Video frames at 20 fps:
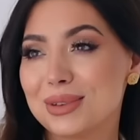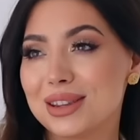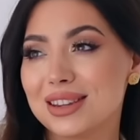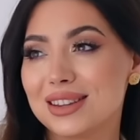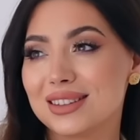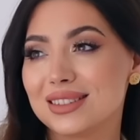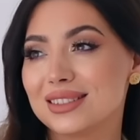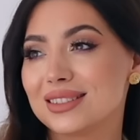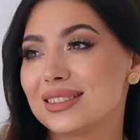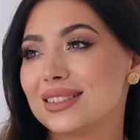
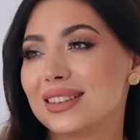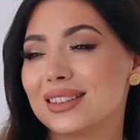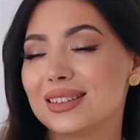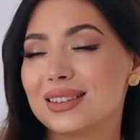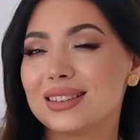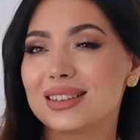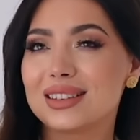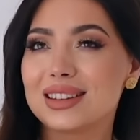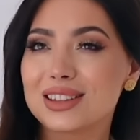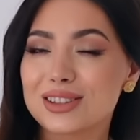mean,
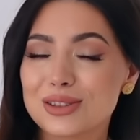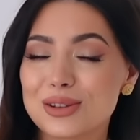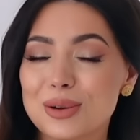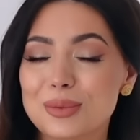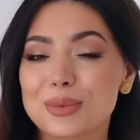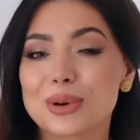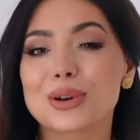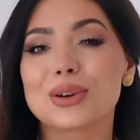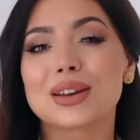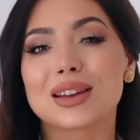it's
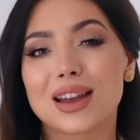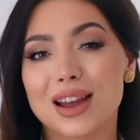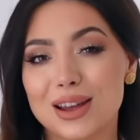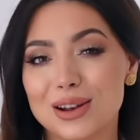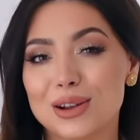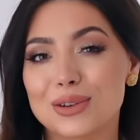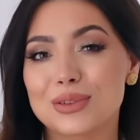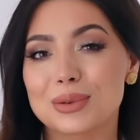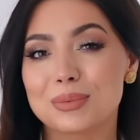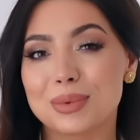not boring, I
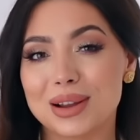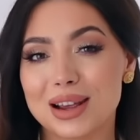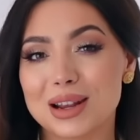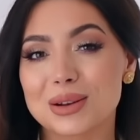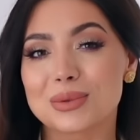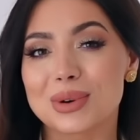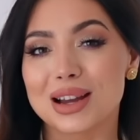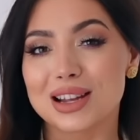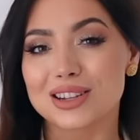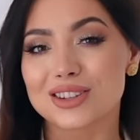love a
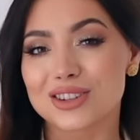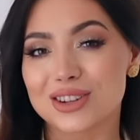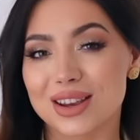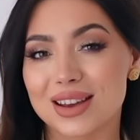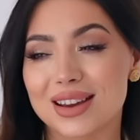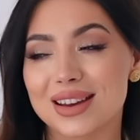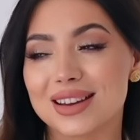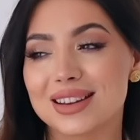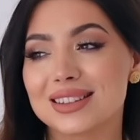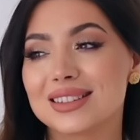plain white
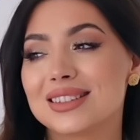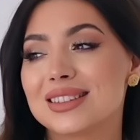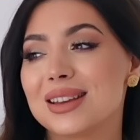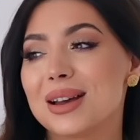shirt,